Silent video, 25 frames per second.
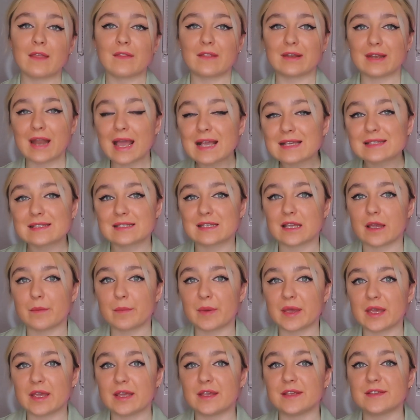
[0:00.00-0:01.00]
The next
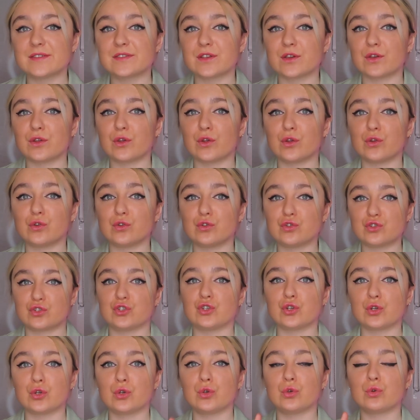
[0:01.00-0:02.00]
tip is
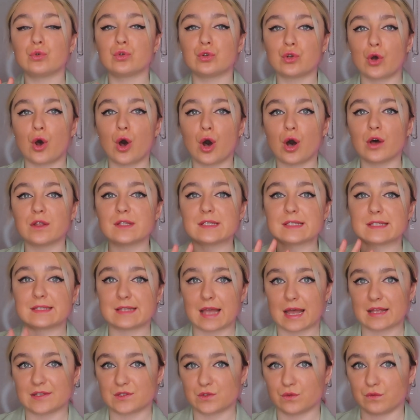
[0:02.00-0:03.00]
do not
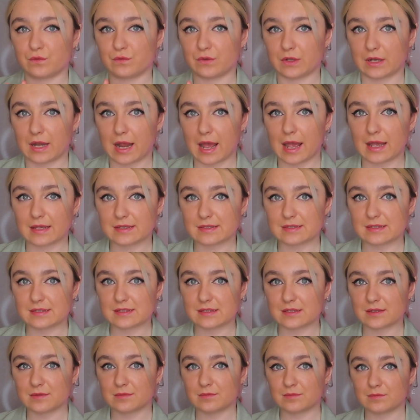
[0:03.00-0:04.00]
settle for
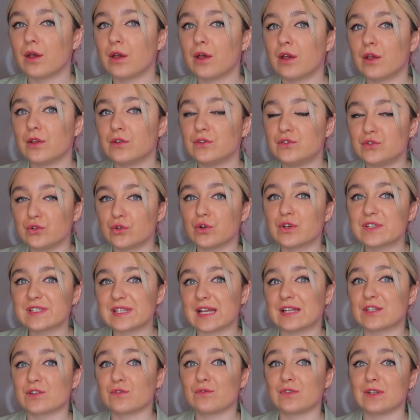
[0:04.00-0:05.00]
less. Do not
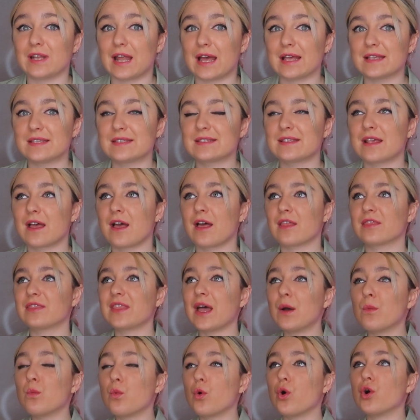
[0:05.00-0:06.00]
settle for less
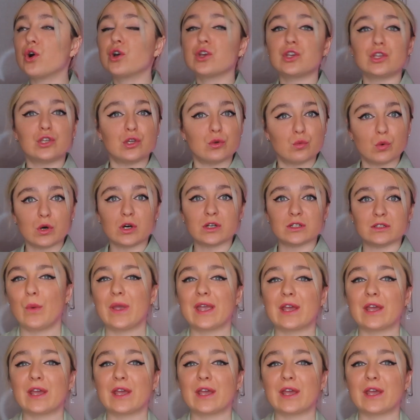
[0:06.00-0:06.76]
than what you want.